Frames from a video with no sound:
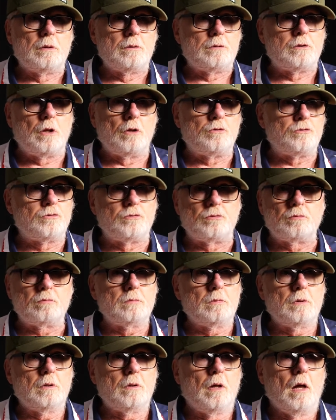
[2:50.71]
That's
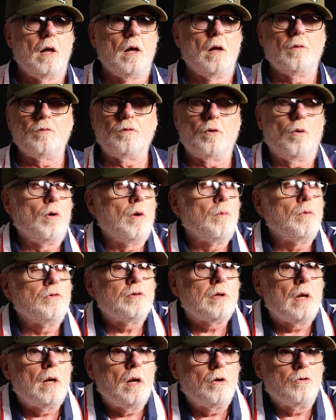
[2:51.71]
the only ones that
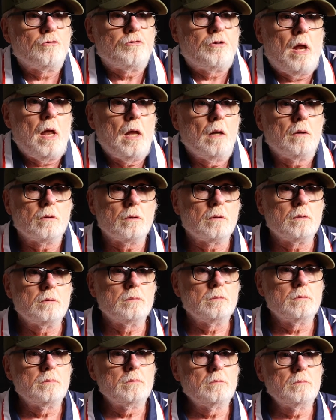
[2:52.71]
can understand.
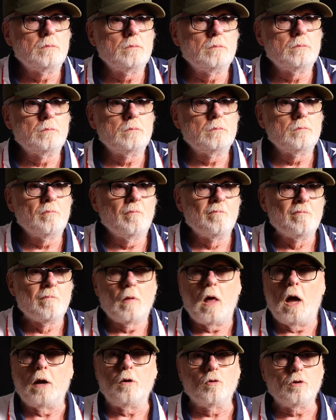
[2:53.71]

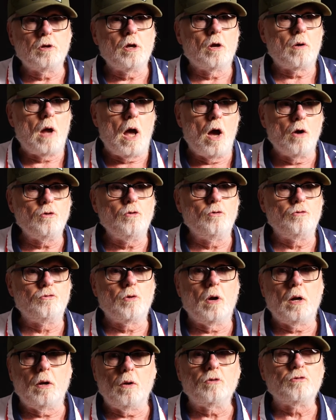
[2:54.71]
I don't care how you
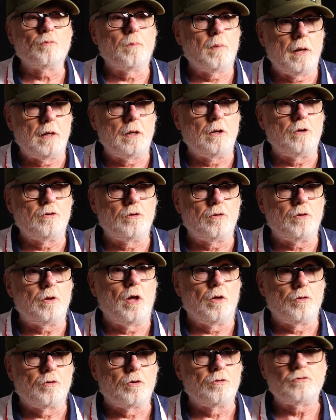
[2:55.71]
try to explain it to the
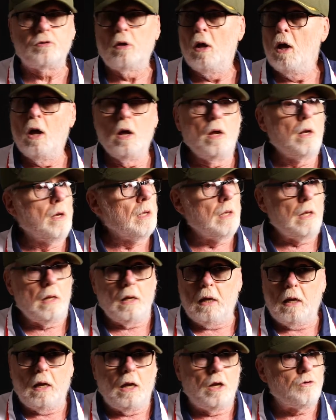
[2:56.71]
others.
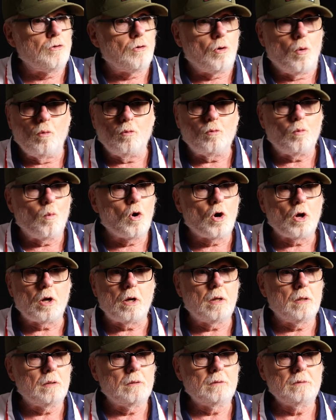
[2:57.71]
It don't
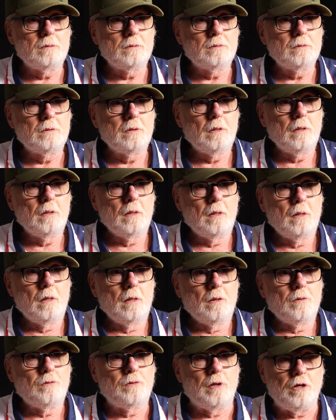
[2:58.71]
work.
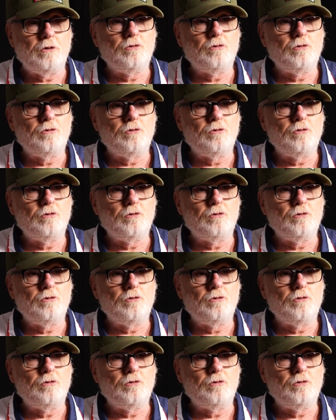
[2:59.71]
They